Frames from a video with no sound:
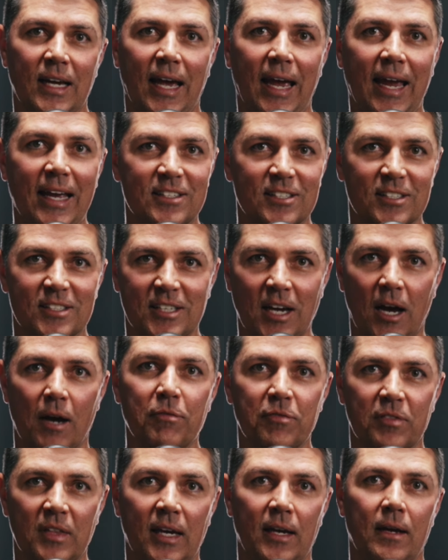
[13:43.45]
It's a
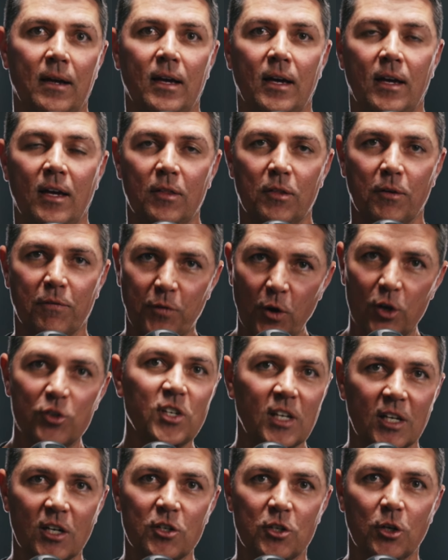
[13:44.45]
tough thing. The first
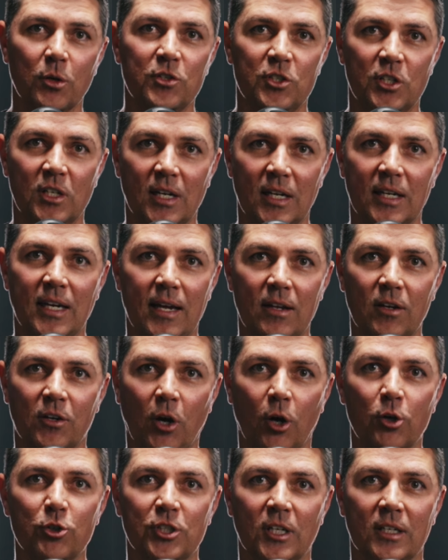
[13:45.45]
thing you're going to do is you're going to get
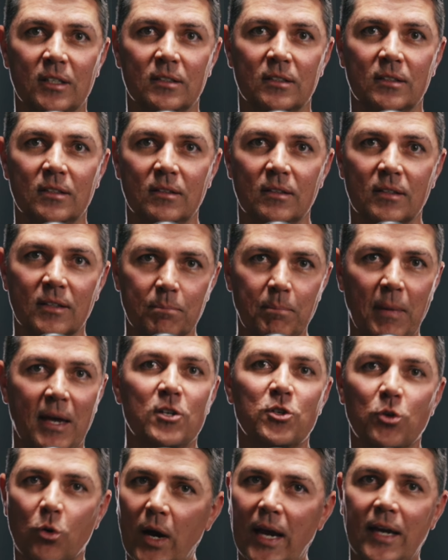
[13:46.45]
coaching.
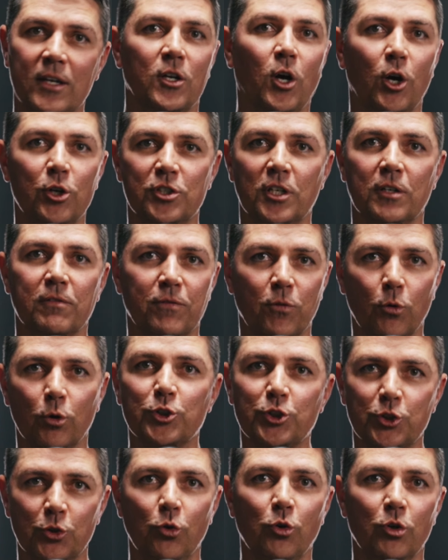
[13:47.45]
Mentor and coaching for
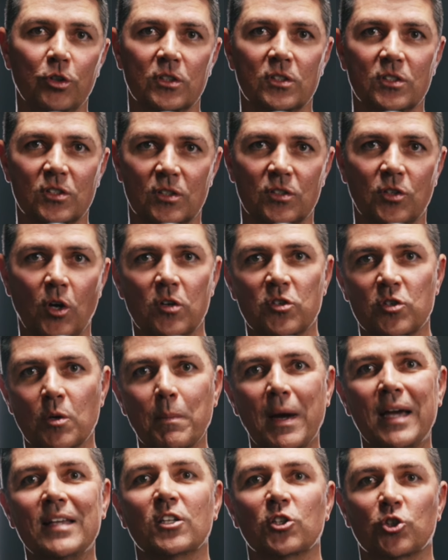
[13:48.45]
sure, so to
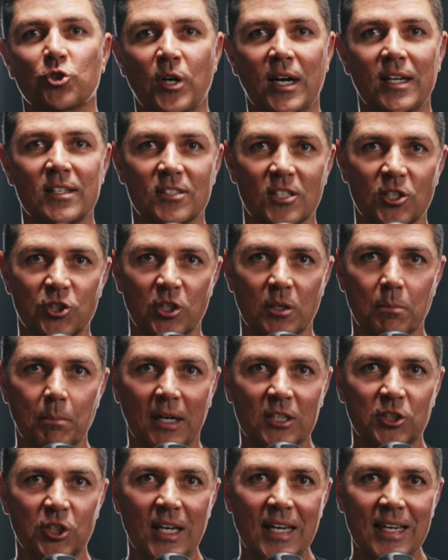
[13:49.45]
make the transition
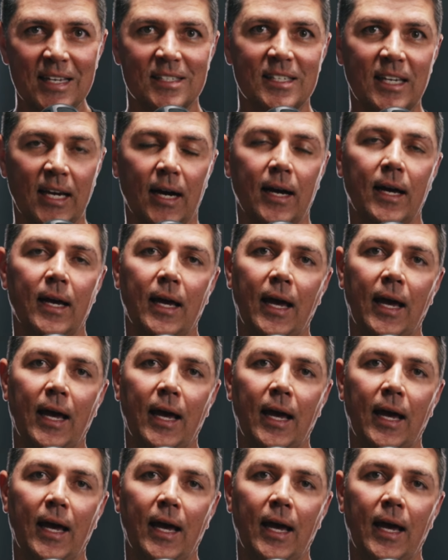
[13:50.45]
much easier.